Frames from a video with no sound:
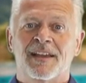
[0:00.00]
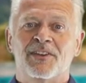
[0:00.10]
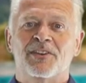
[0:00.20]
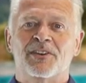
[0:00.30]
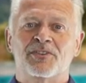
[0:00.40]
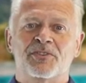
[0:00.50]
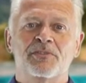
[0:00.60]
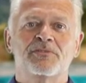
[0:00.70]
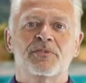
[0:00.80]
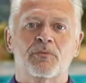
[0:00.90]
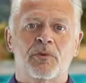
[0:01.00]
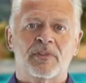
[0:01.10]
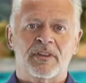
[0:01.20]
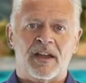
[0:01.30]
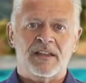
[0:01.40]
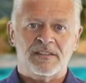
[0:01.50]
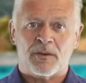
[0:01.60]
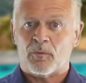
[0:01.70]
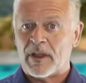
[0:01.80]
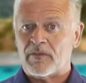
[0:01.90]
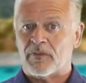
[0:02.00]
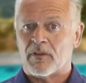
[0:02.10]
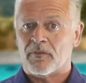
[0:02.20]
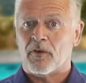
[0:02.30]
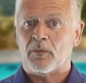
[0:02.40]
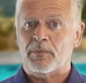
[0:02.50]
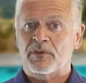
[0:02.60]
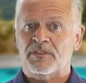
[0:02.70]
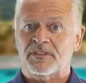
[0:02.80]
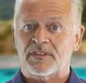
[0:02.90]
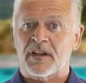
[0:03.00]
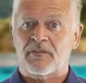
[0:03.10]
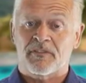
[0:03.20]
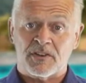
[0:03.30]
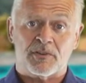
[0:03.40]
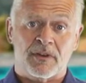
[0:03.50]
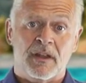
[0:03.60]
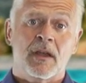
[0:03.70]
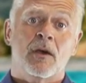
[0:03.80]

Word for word: You could choose to roll the dice and wait for the fall Puget Sound fishery,